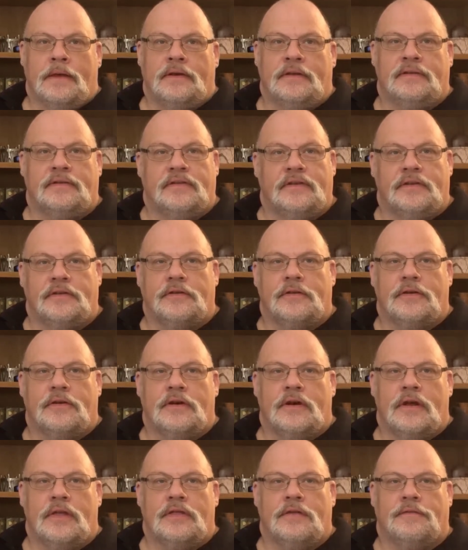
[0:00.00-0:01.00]

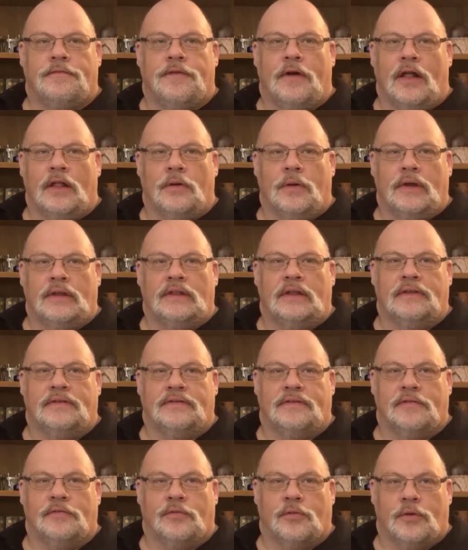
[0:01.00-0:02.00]
Consider the following
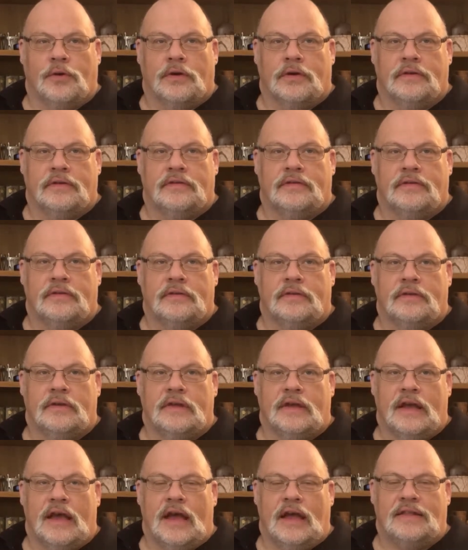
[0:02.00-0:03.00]
list of words.
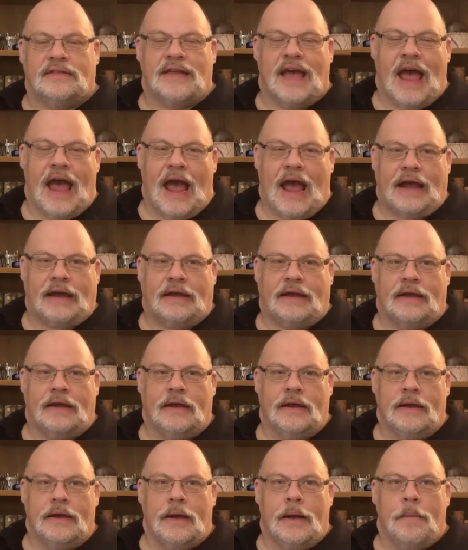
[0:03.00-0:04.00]
Attack,
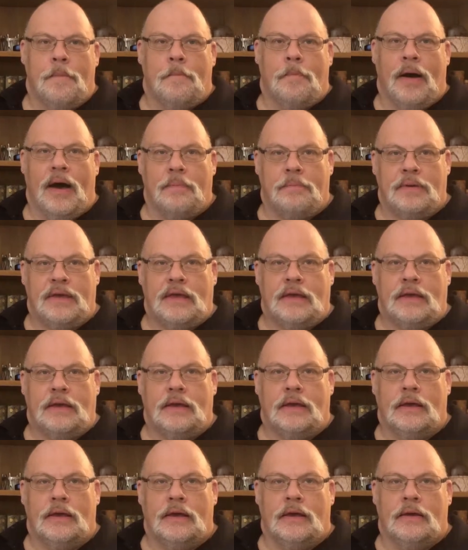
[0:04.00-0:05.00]

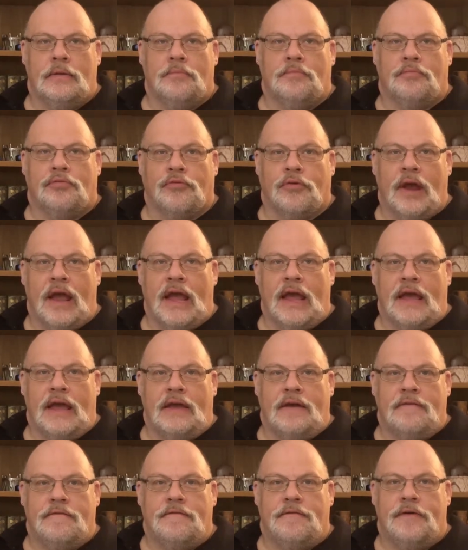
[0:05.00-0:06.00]
puppy,
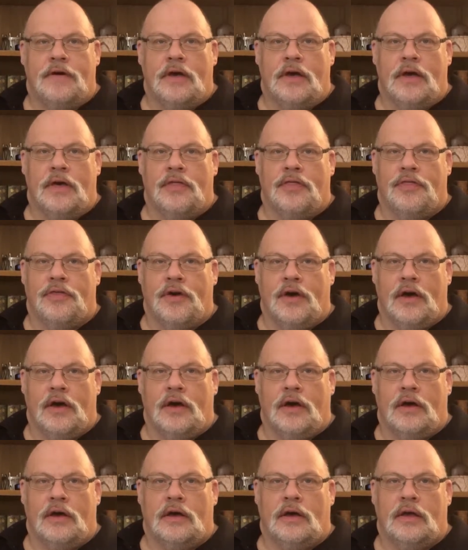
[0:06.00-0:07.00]
brave,
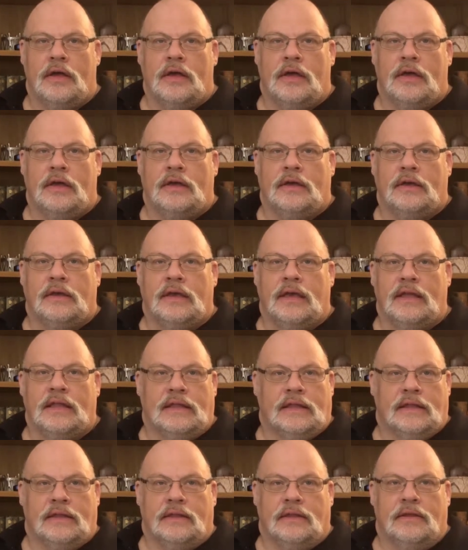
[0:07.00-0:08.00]
the,
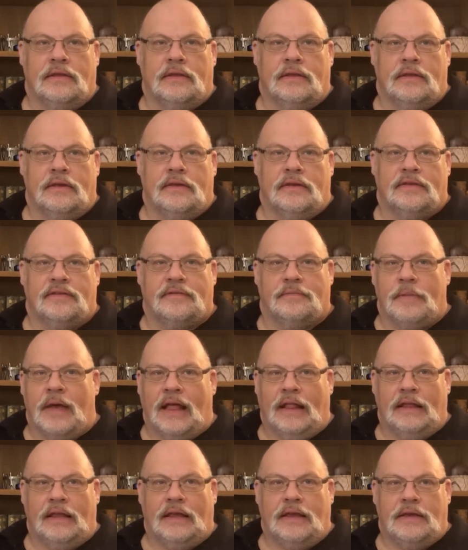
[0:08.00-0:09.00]
kitten,
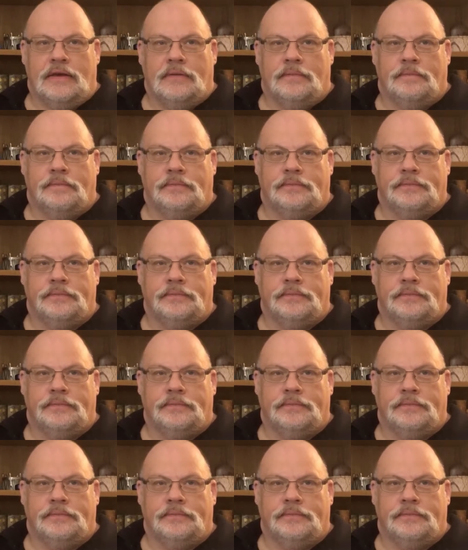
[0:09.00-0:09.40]
smelly.